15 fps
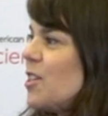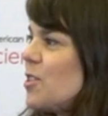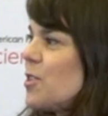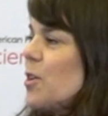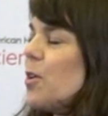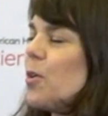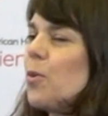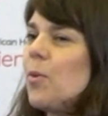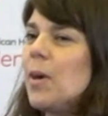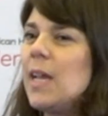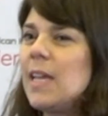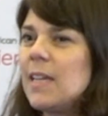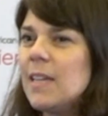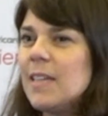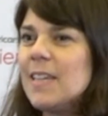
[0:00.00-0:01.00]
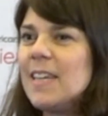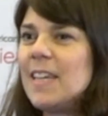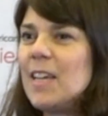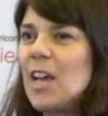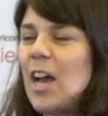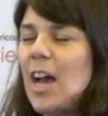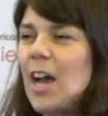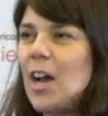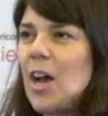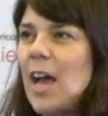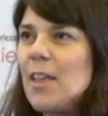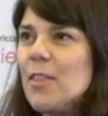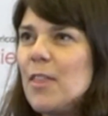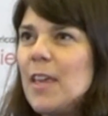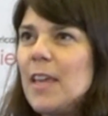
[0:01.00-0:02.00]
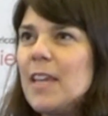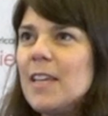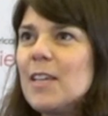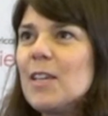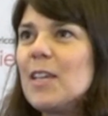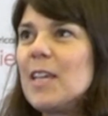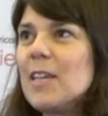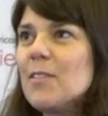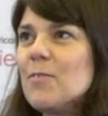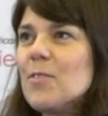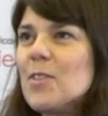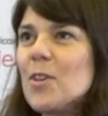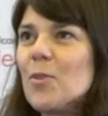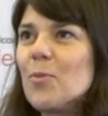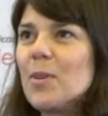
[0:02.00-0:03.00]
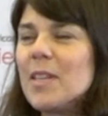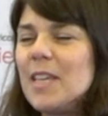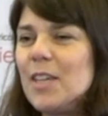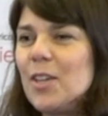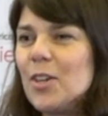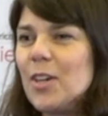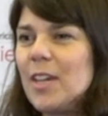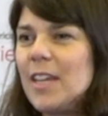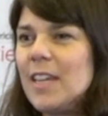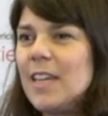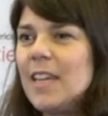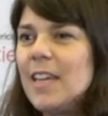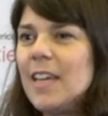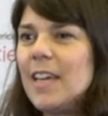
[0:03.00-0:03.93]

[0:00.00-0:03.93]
And so it, I think, gives a really good